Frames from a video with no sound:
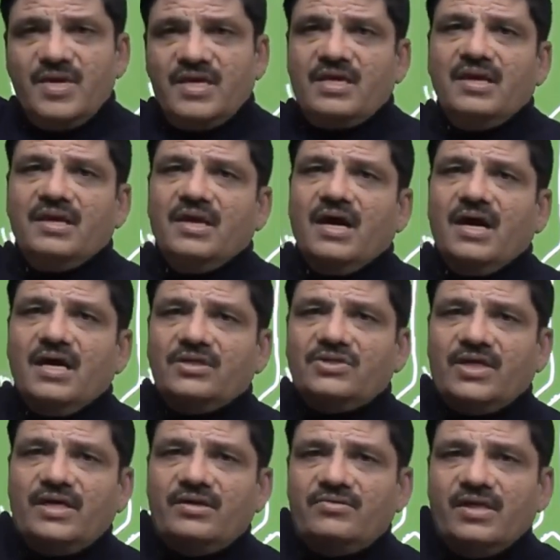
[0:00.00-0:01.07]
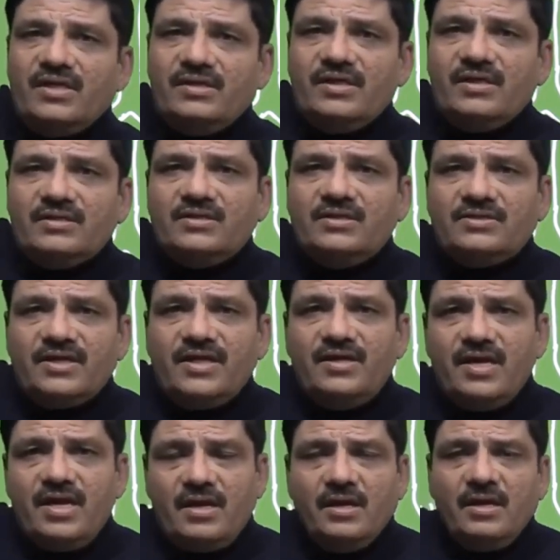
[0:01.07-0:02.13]
is making an arch, and then it is
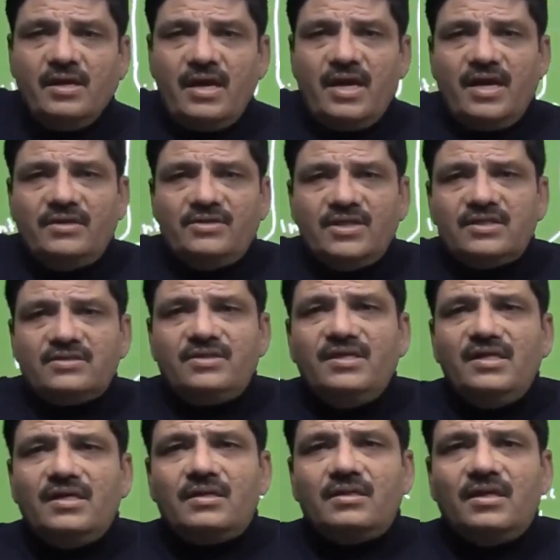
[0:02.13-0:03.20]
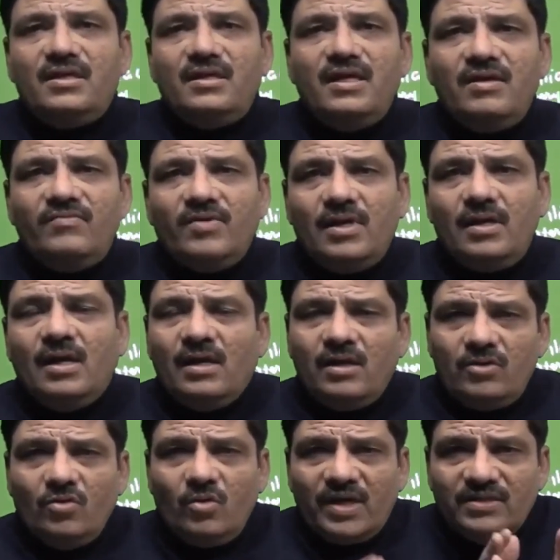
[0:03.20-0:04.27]
descending, and just near the navel
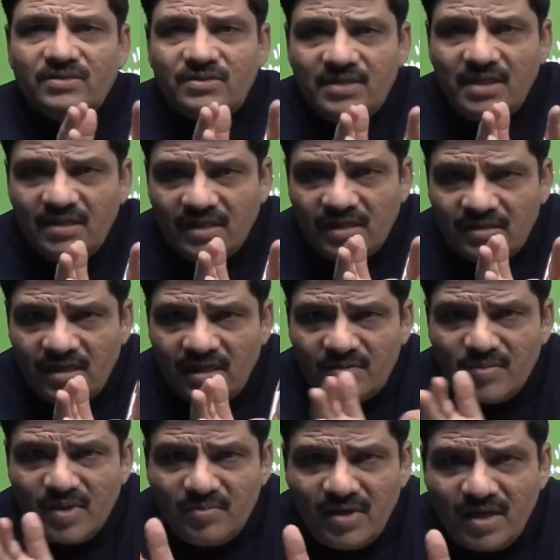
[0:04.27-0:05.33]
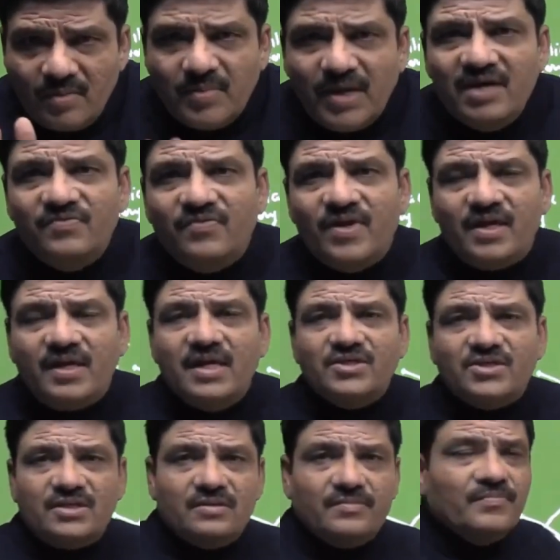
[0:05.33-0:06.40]
you can see that there may be a
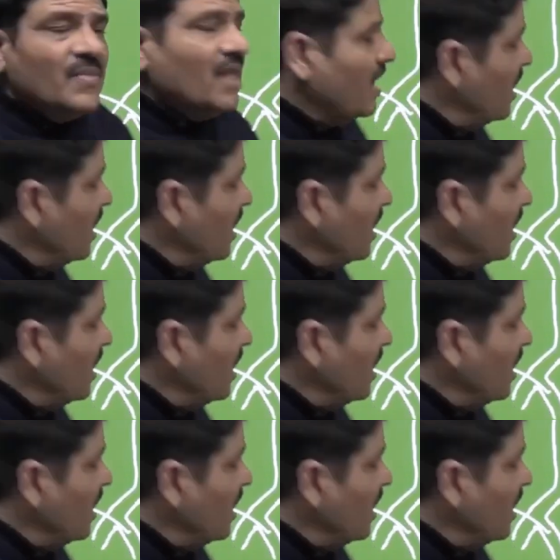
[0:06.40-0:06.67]
bifurcation.